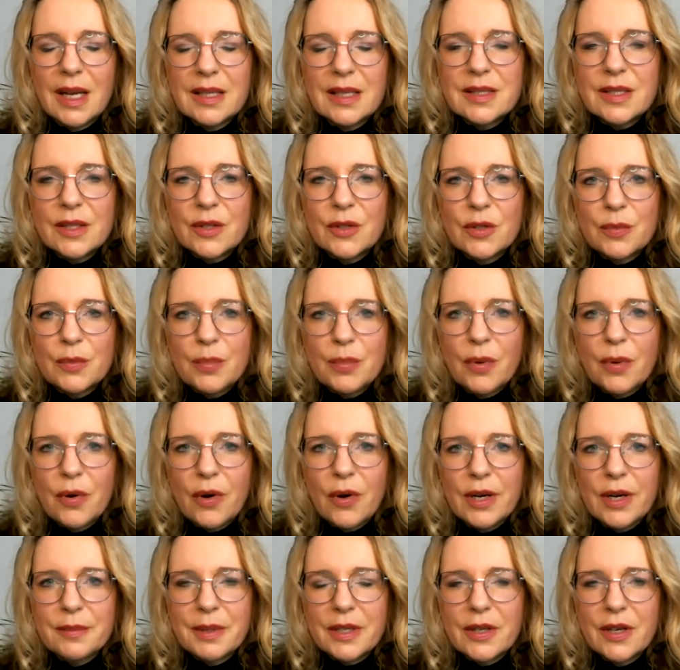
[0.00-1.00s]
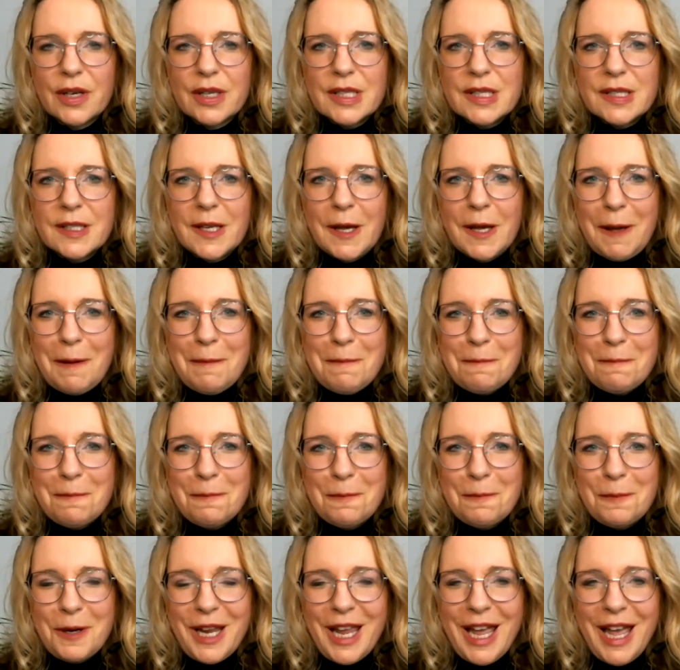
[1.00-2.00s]
No, it's a good point because
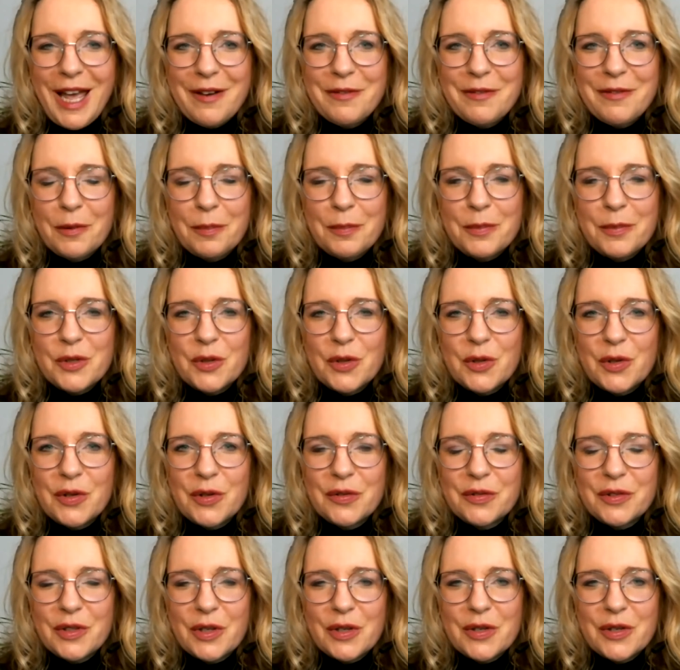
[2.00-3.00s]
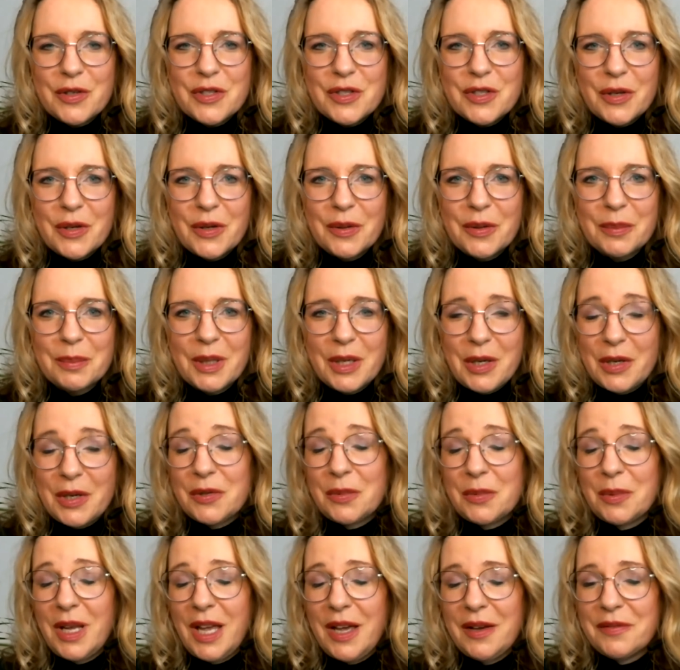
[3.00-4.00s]
we have observed also,
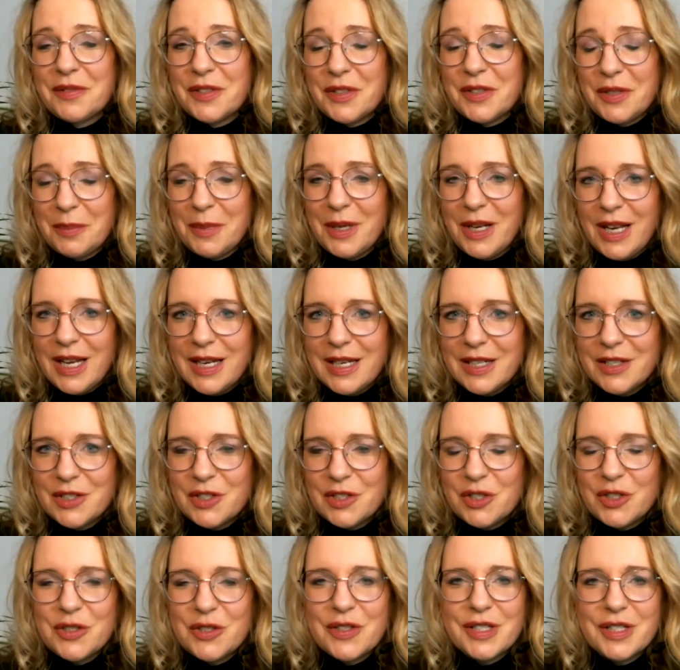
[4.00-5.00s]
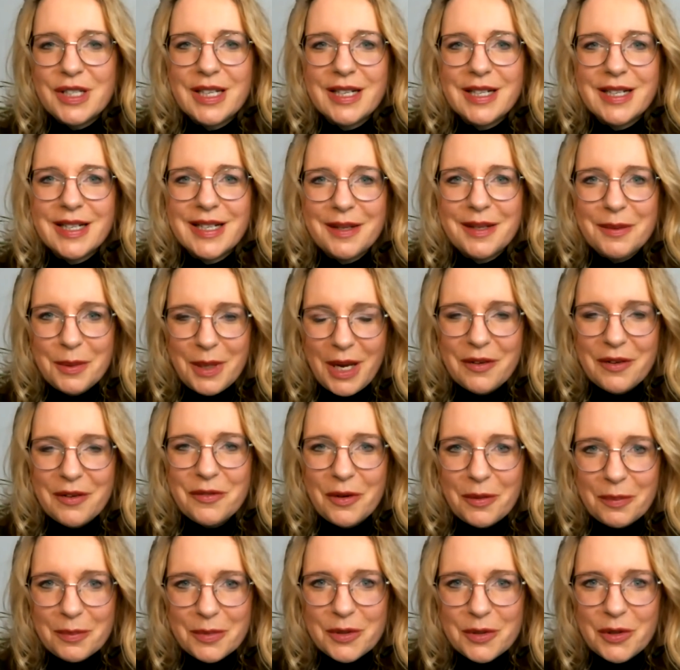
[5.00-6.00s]
because we have similar issues here, we
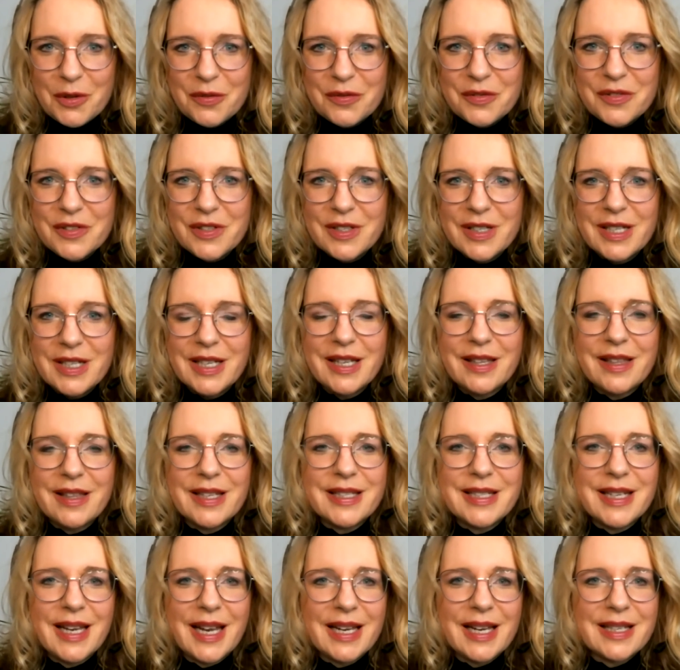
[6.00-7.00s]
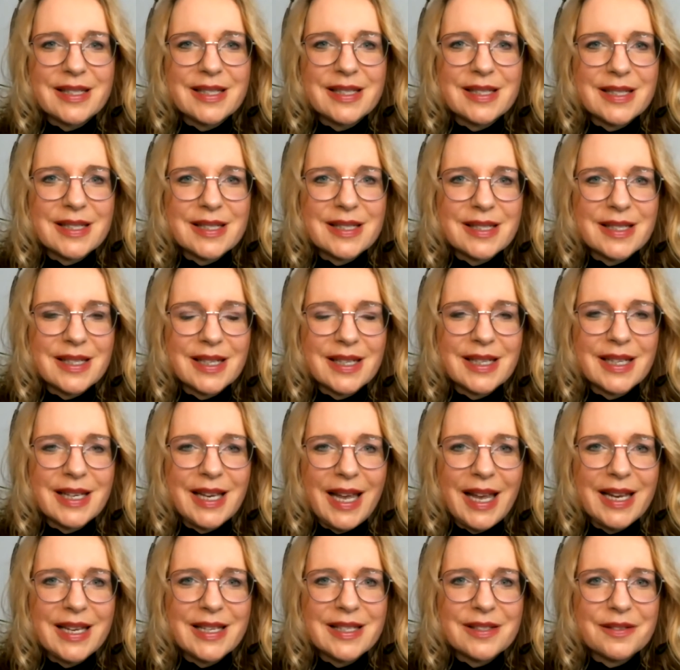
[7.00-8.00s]
have observed the Texas
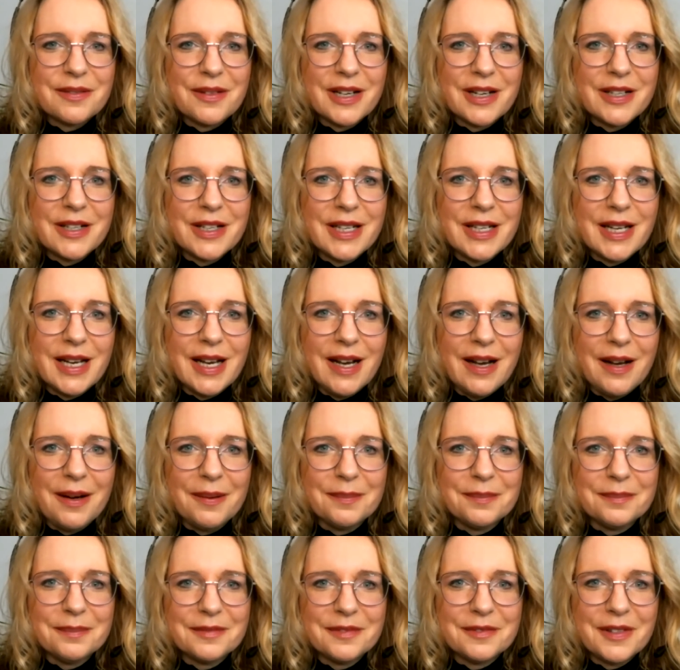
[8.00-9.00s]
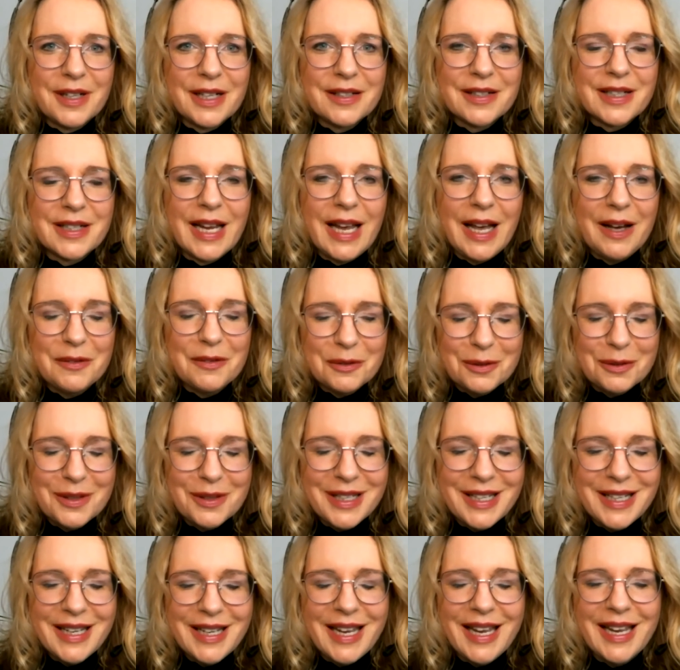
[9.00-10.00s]
case very
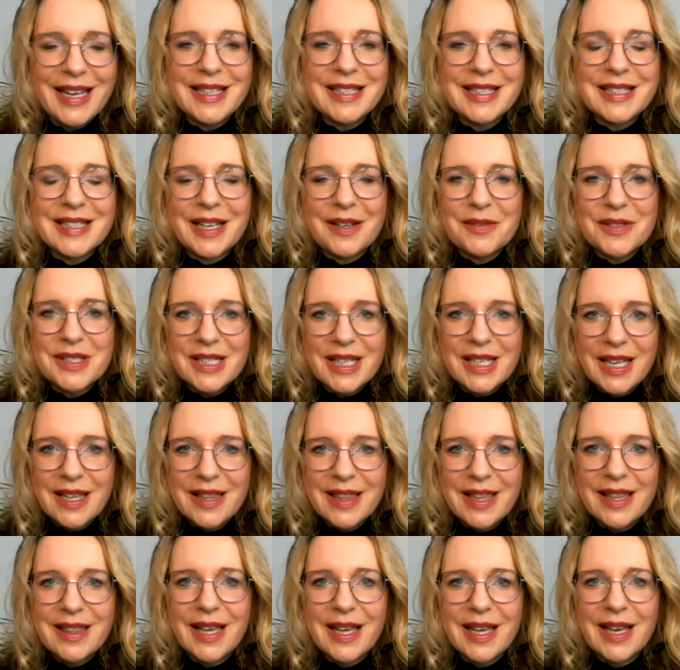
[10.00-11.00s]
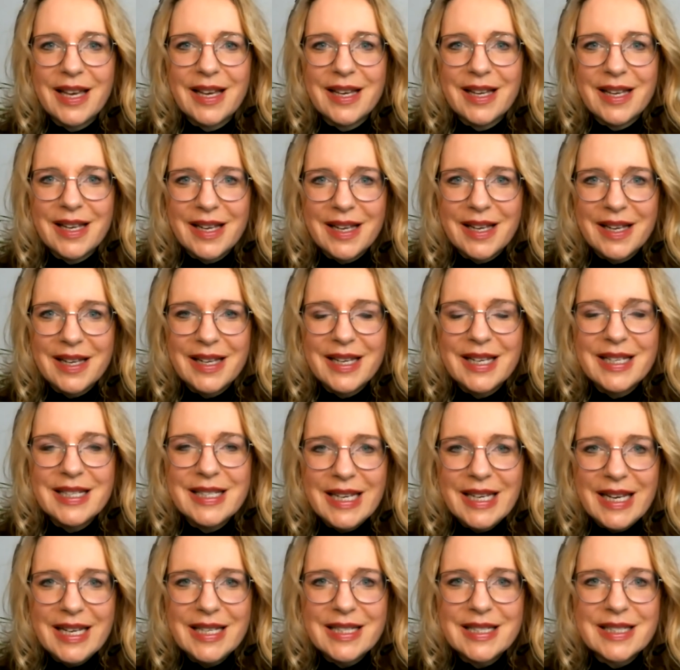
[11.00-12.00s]
carefully, and have seen that there are
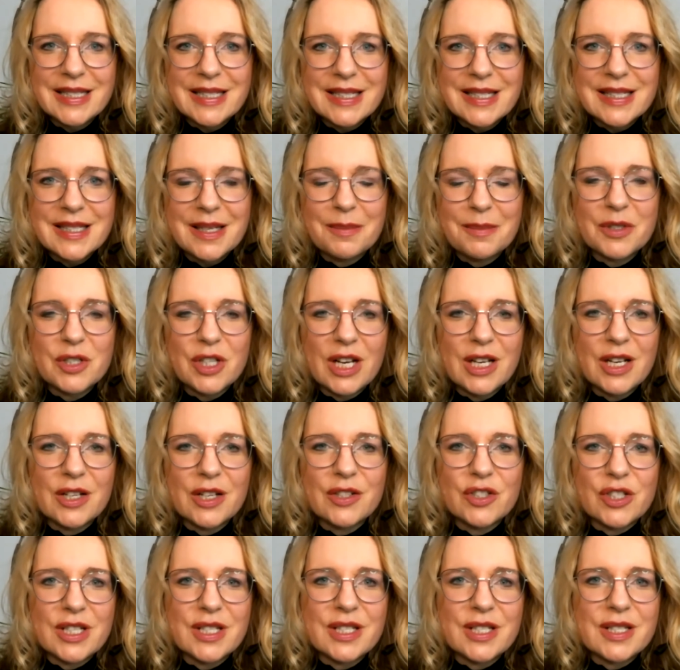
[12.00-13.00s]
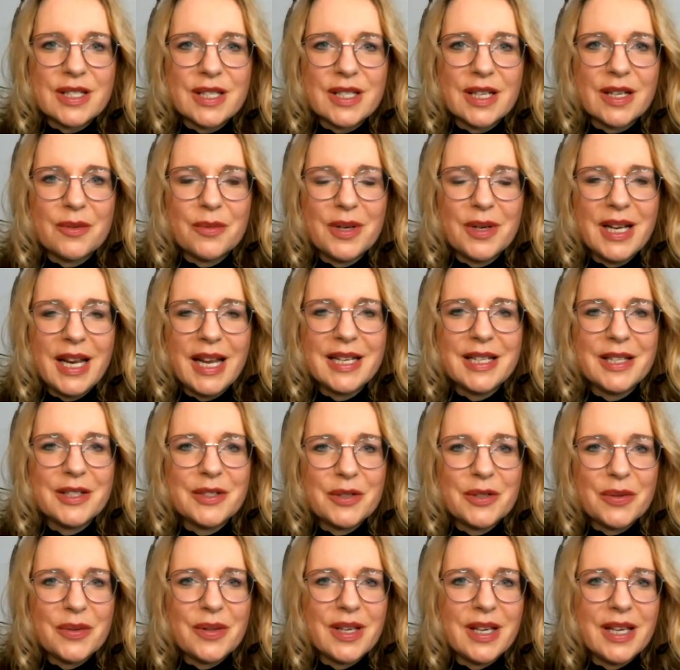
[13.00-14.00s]
indeed some challenges related
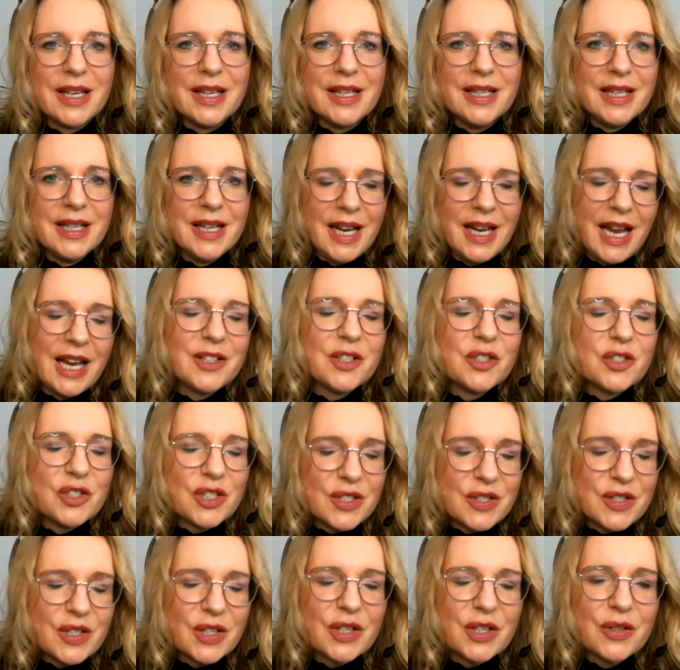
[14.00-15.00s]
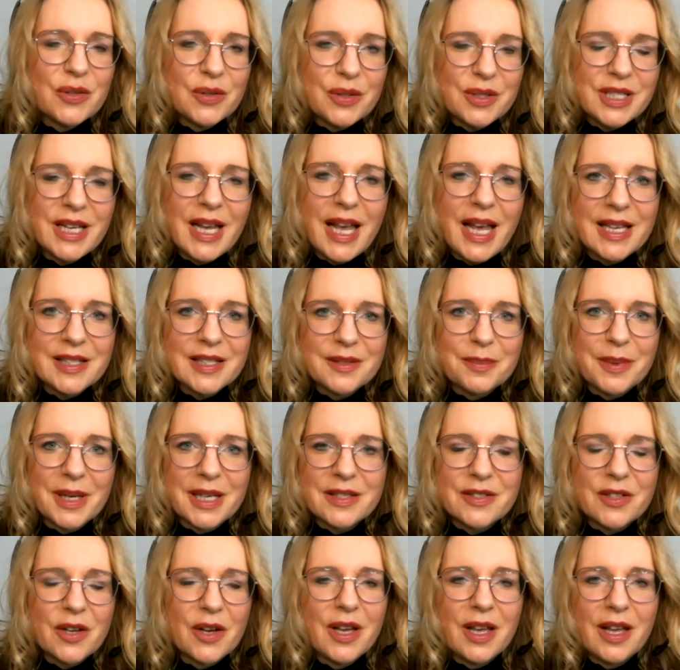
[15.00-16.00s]
to the energy security
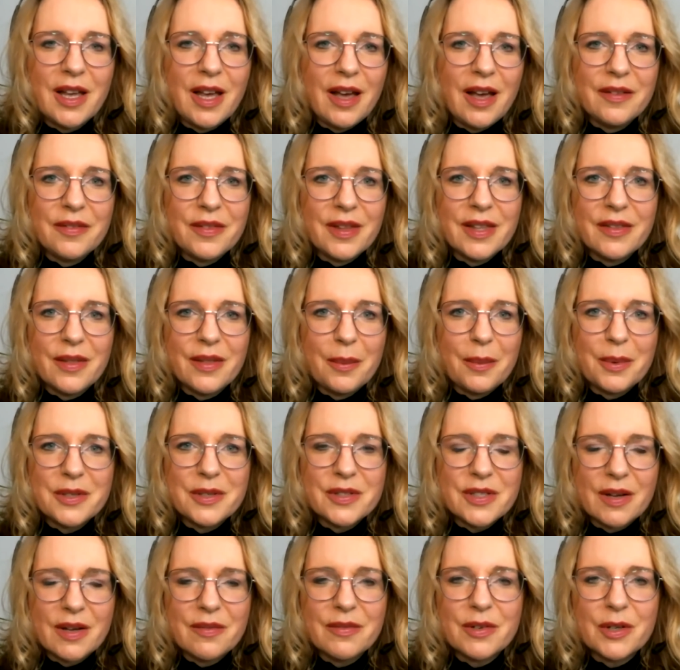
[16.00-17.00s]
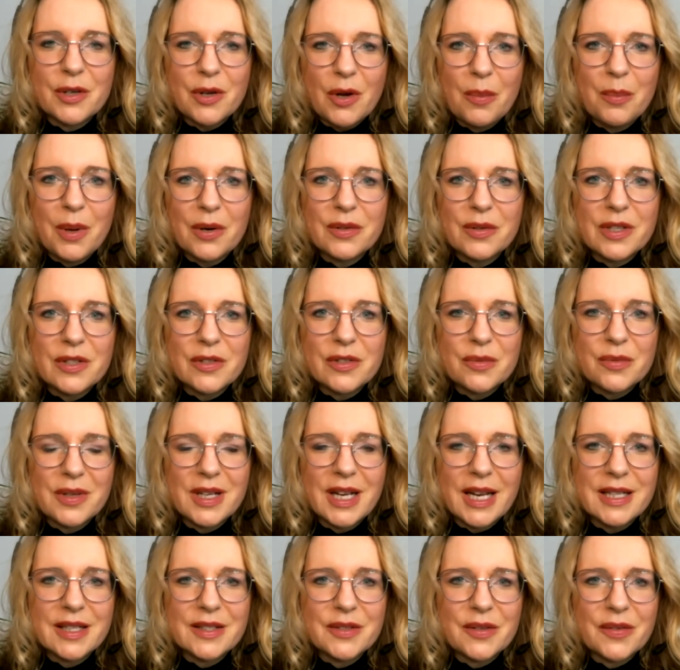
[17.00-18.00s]
aspect. So I think there were several components
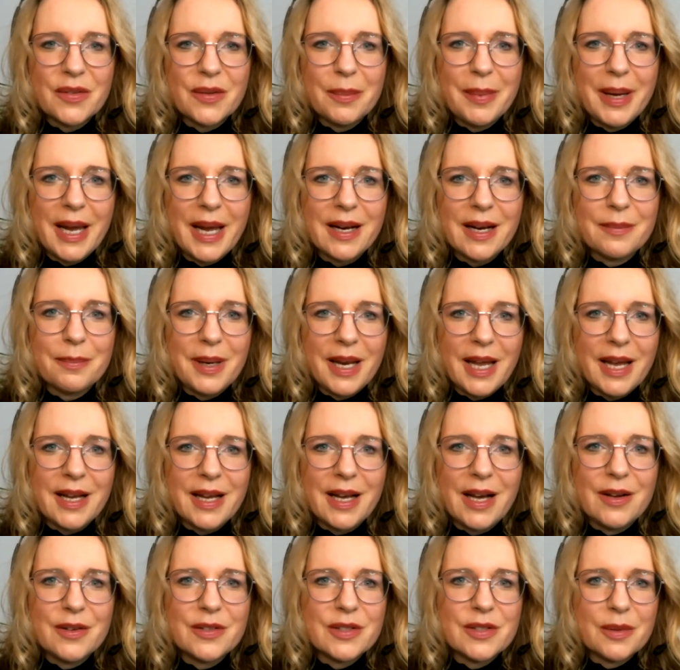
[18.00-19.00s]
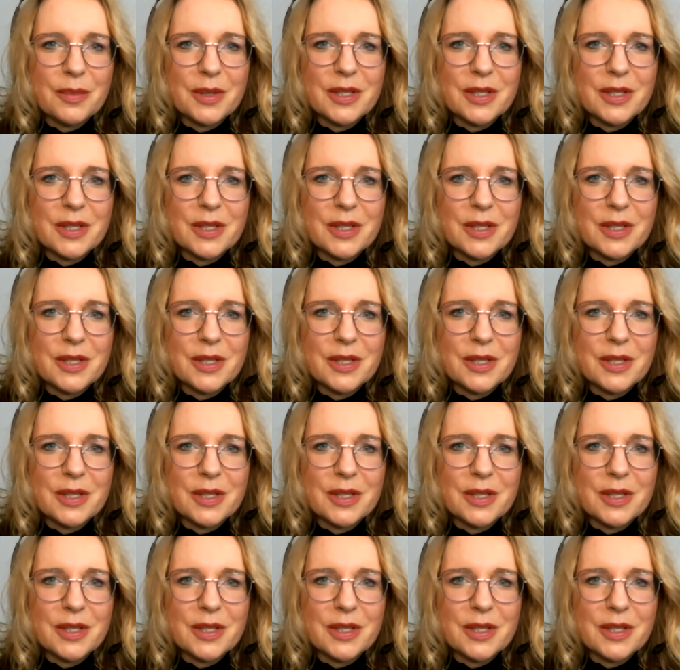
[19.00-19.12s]
related to the blackouts.